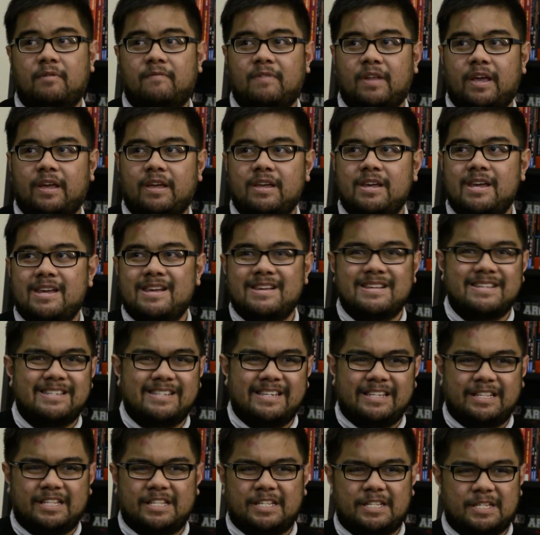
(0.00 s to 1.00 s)
of like
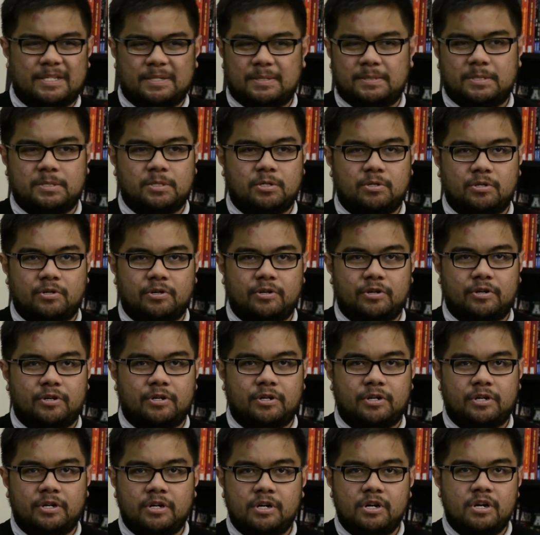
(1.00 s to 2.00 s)
it's
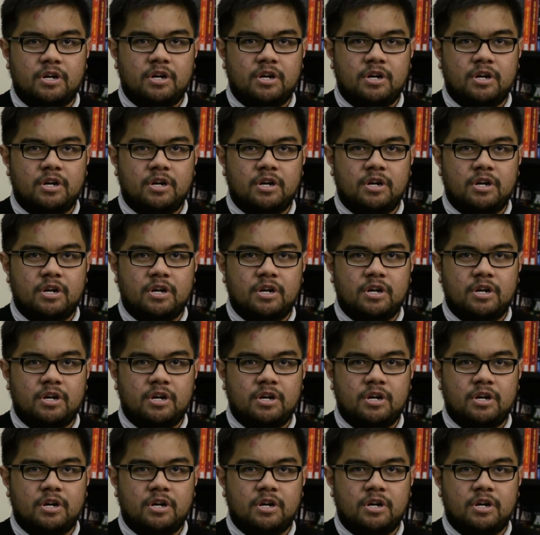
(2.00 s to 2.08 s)
for